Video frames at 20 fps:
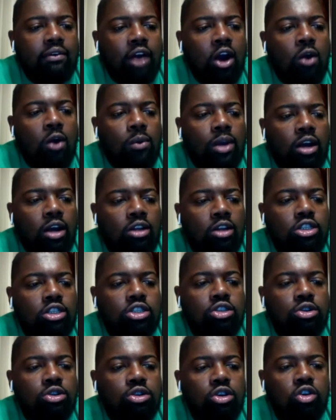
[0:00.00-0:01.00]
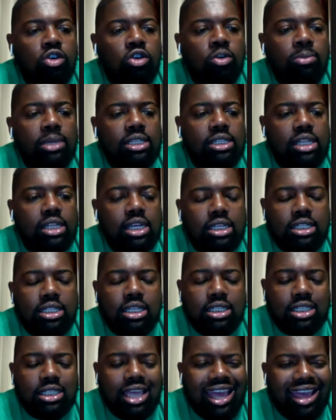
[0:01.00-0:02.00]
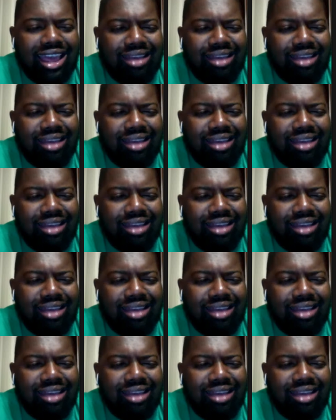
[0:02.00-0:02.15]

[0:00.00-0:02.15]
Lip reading: we're gonna do QB sneaks this game?